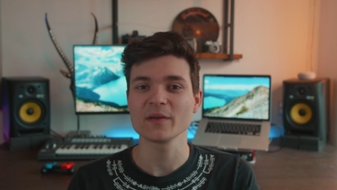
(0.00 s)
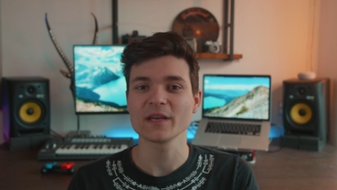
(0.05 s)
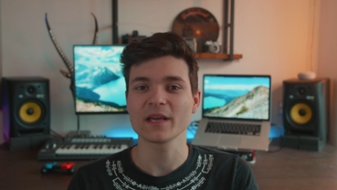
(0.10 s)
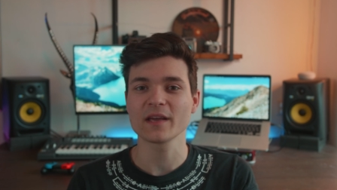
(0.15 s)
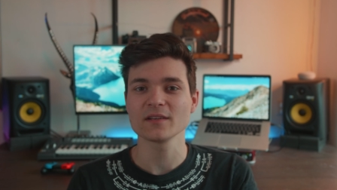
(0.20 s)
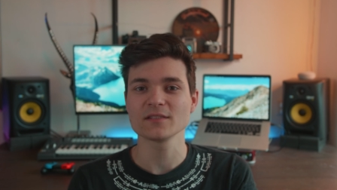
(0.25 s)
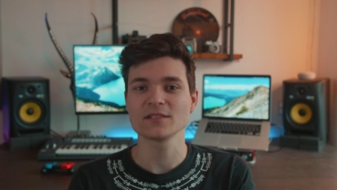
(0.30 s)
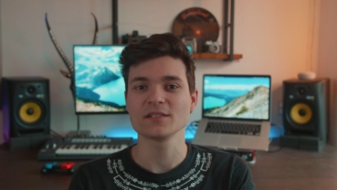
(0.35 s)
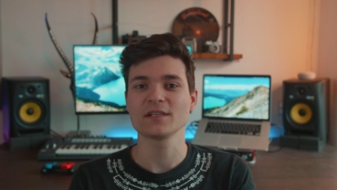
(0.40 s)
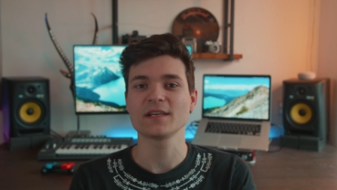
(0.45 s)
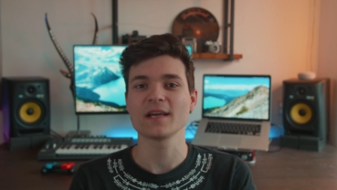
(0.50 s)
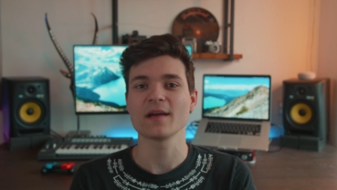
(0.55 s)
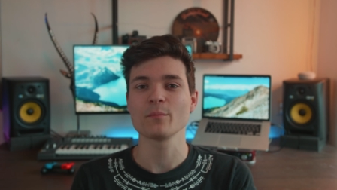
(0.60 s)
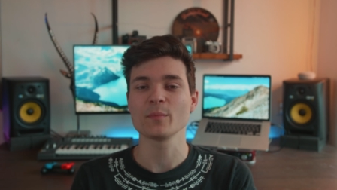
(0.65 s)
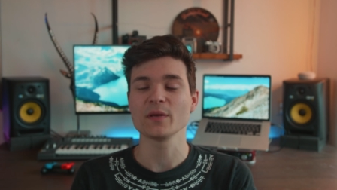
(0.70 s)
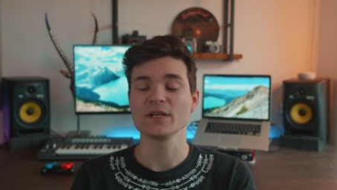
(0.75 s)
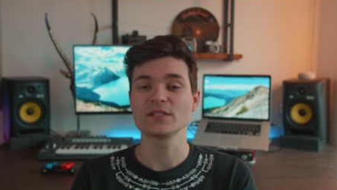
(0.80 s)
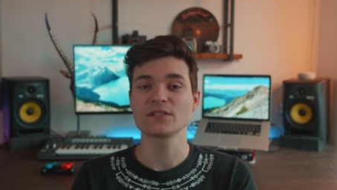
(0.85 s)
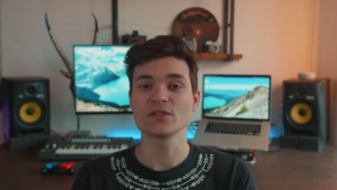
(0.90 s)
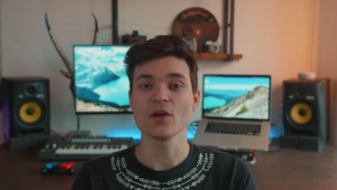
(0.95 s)
because you can
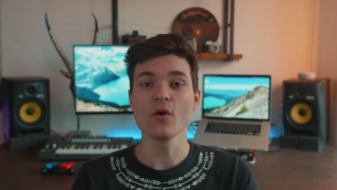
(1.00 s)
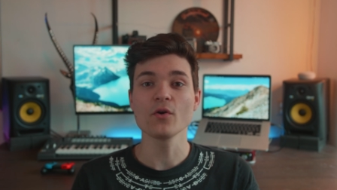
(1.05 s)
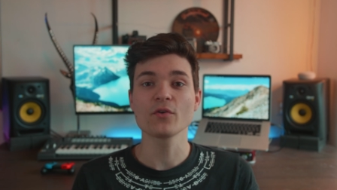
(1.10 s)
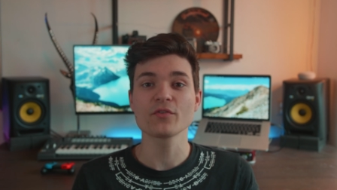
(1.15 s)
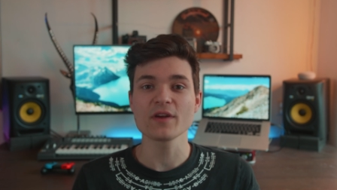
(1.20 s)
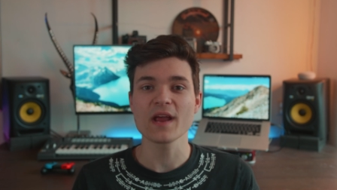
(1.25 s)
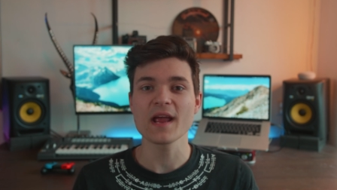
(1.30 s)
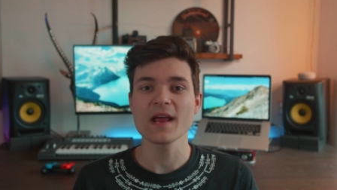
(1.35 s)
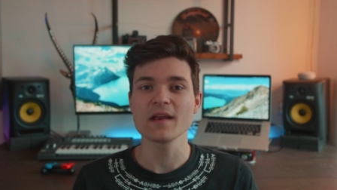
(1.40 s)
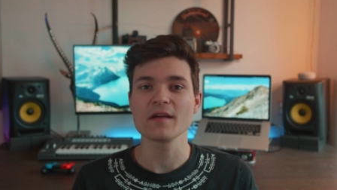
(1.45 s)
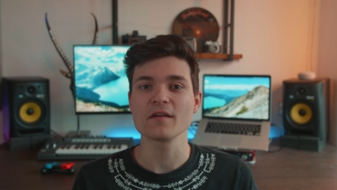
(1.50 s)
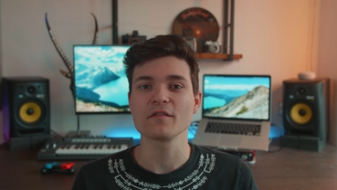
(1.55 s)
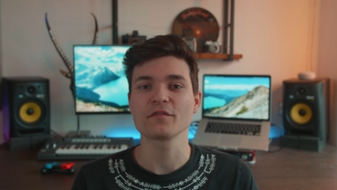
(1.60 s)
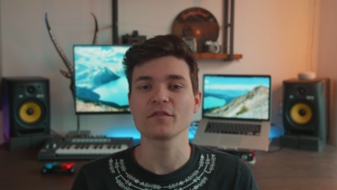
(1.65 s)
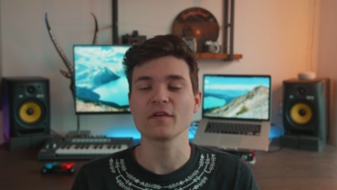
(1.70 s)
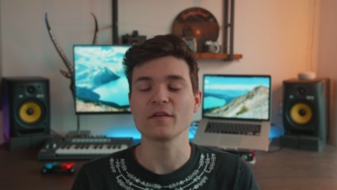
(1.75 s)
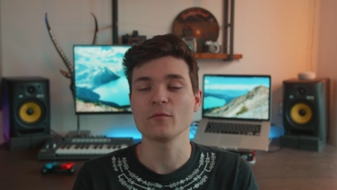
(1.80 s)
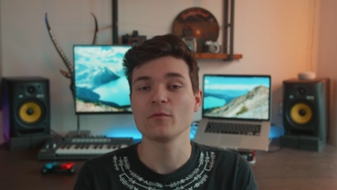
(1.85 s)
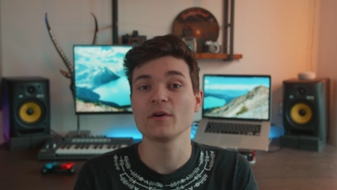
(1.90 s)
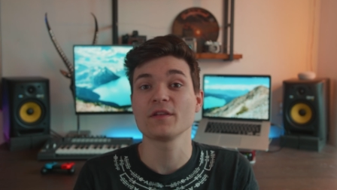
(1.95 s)
be so
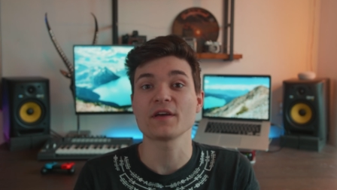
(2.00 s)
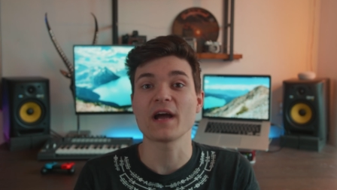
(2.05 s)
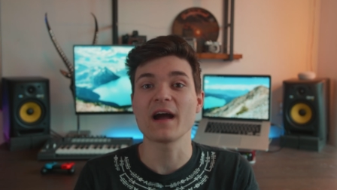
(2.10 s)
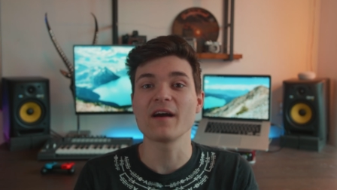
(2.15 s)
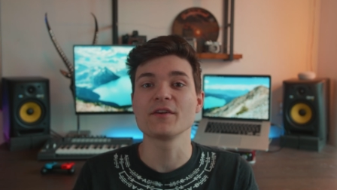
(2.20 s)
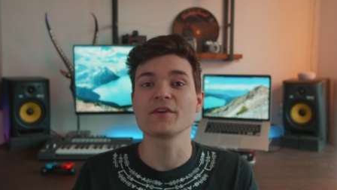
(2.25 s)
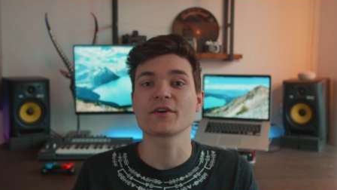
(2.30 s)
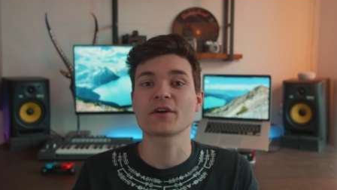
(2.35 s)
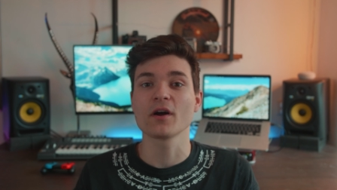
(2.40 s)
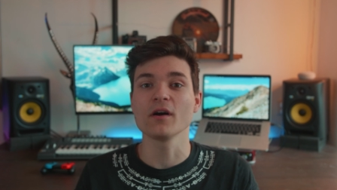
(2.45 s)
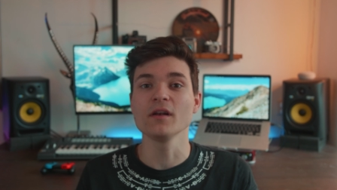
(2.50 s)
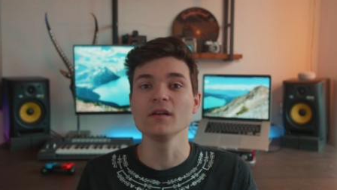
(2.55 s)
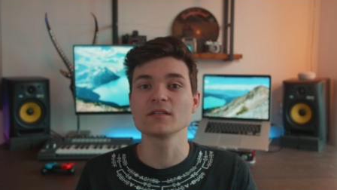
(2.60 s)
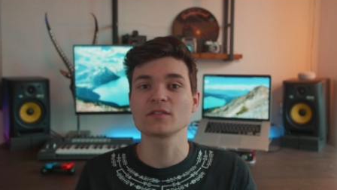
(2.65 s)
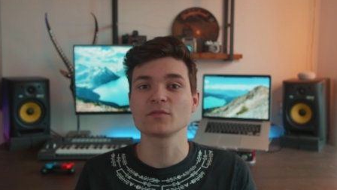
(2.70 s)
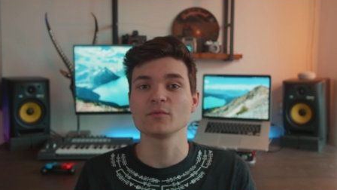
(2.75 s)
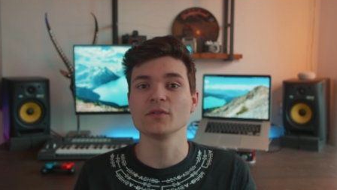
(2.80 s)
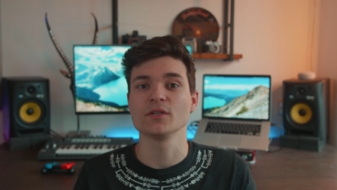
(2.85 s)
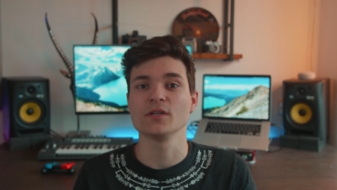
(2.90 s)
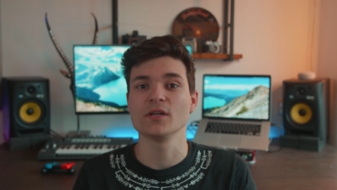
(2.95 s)
creative with how your
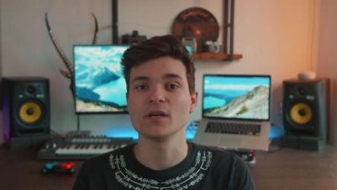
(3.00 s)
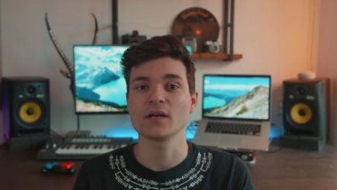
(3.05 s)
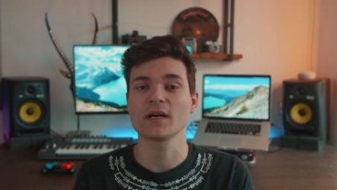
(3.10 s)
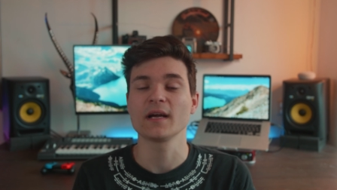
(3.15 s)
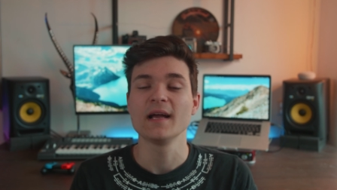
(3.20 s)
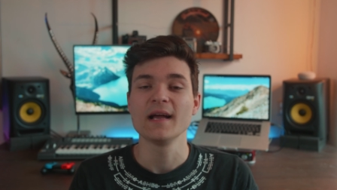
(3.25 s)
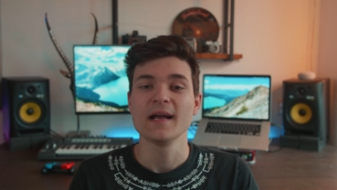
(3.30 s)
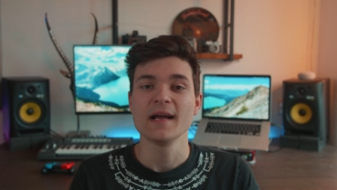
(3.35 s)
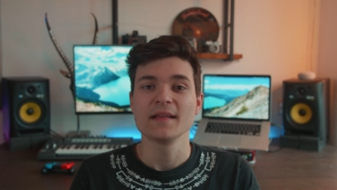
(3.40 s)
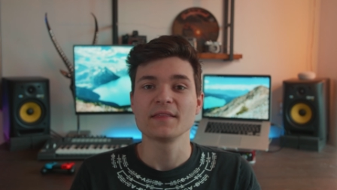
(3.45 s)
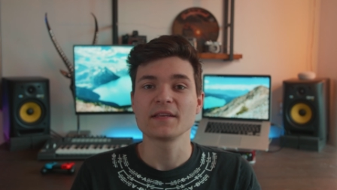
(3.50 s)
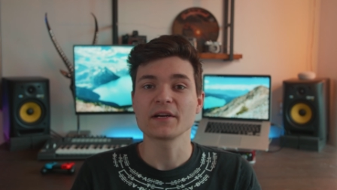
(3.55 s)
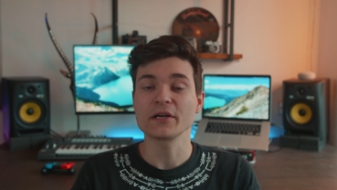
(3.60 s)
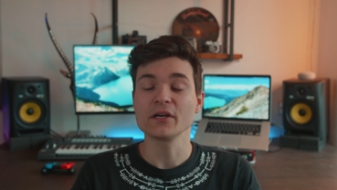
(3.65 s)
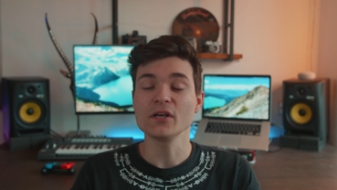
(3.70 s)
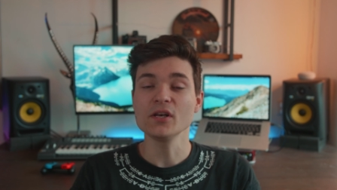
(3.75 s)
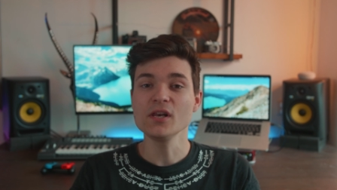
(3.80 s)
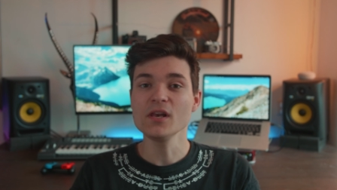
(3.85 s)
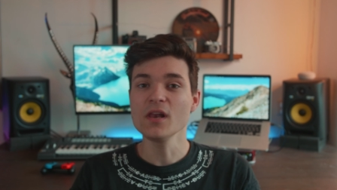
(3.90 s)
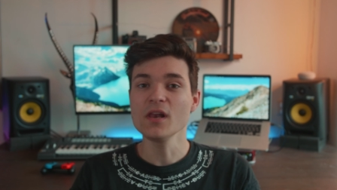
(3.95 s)
colors will look. There are a